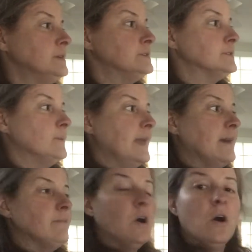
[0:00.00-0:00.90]
So we have
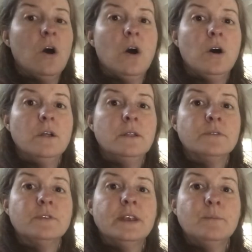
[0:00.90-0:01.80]
all,
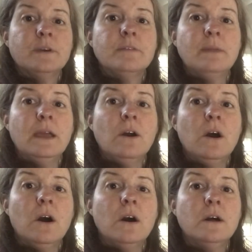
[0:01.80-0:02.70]
read them with me,
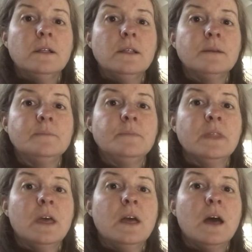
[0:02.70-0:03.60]
all,
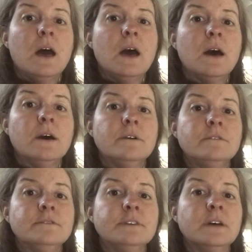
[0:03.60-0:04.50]
of,
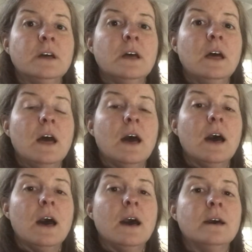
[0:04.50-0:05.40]

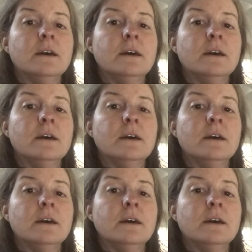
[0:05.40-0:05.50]
a,